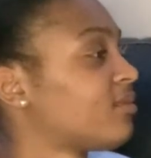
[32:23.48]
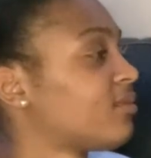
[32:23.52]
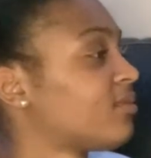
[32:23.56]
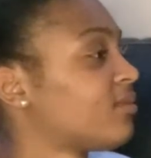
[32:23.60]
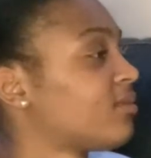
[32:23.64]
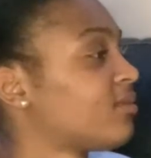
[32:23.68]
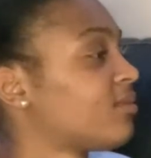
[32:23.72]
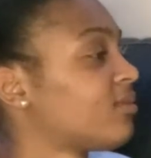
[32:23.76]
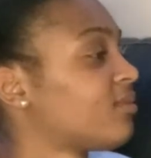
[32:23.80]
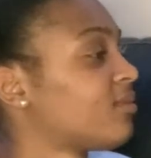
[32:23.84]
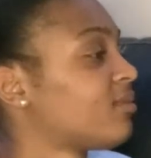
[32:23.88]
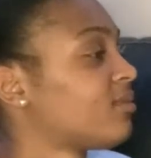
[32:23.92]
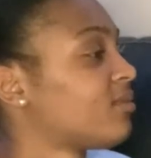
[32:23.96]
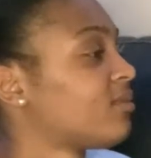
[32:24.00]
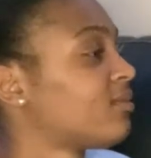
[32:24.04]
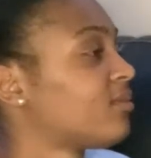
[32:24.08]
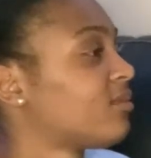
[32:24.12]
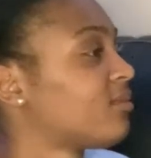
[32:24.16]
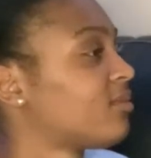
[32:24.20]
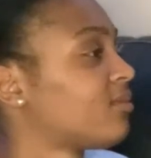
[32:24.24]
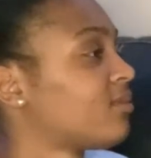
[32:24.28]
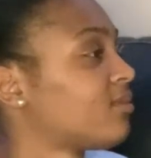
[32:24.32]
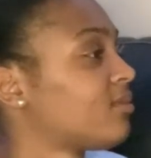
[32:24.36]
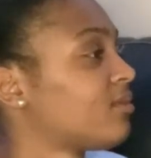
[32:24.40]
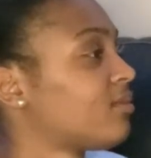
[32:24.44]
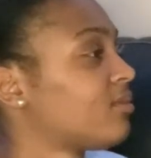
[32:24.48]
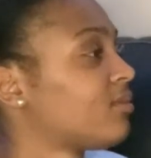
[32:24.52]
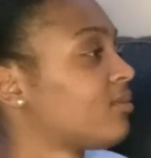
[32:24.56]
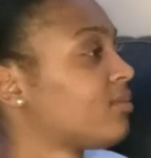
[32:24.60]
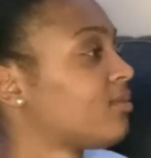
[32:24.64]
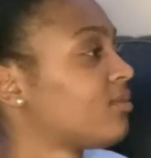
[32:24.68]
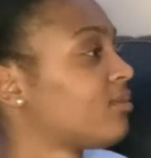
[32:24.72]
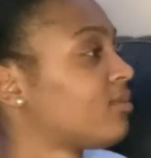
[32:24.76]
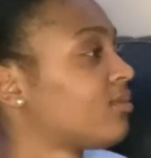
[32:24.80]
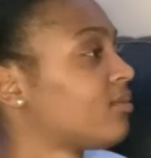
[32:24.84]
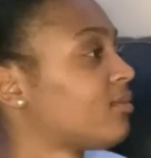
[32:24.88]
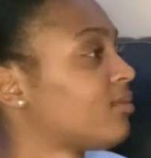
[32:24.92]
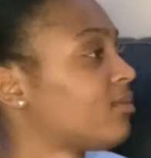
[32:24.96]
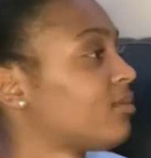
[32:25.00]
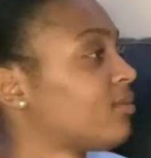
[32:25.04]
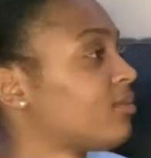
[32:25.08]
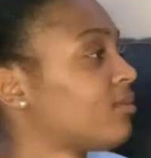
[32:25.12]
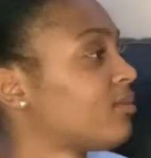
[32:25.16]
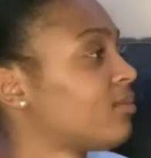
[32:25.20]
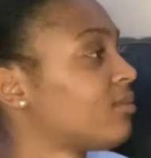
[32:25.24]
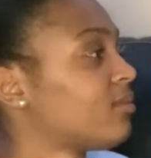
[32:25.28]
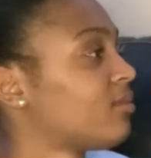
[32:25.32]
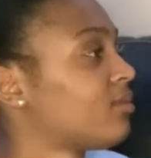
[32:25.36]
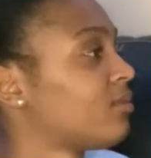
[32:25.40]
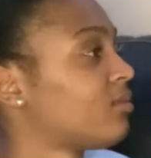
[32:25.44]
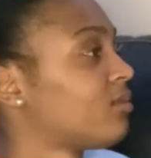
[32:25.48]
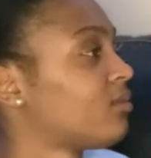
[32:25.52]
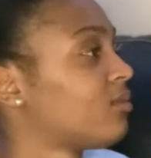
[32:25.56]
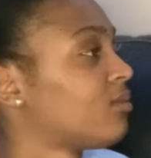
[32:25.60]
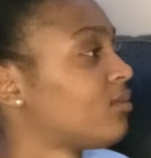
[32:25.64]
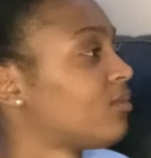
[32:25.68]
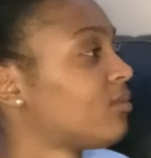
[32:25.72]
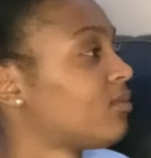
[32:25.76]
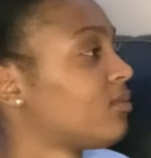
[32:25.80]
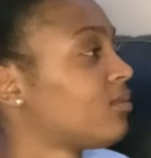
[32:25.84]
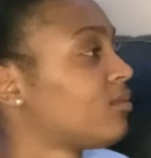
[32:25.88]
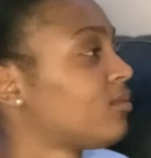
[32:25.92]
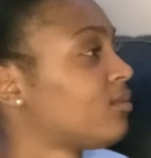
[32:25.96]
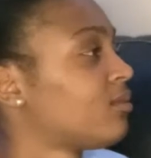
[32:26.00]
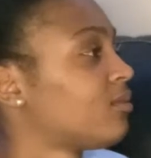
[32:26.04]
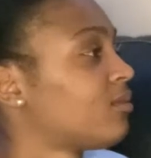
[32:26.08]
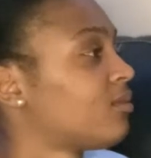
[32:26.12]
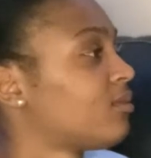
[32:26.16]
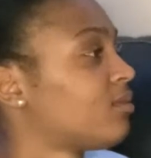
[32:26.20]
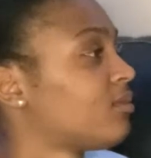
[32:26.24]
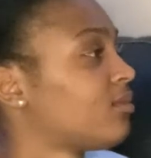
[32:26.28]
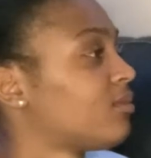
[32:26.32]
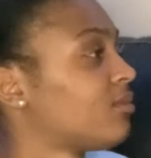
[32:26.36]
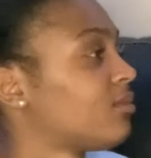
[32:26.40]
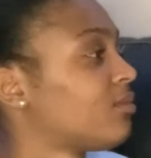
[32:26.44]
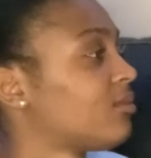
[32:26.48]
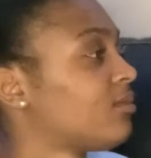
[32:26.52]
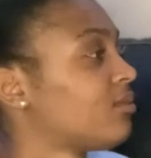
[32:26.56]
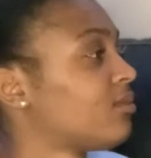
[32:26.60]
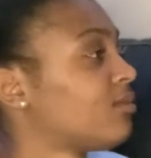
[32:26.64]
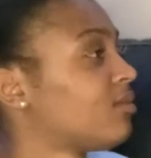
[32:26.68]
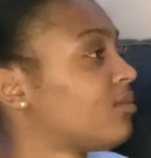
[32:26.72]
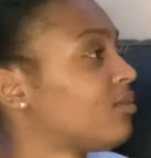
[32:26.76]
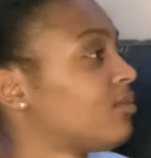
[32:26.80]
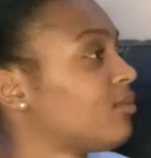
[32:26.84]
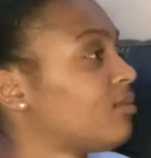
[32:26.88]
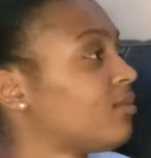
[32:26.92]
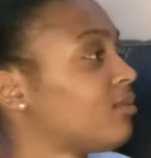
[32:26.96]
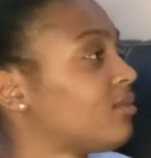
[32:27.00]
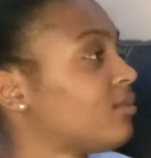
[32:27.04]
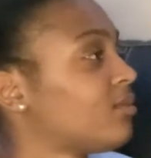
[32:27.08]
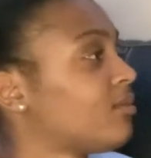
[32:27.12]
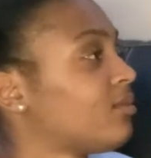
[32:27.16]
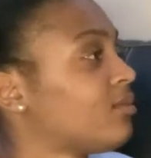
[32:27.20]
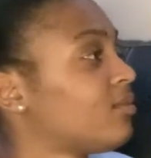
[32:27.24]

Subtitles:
(silent)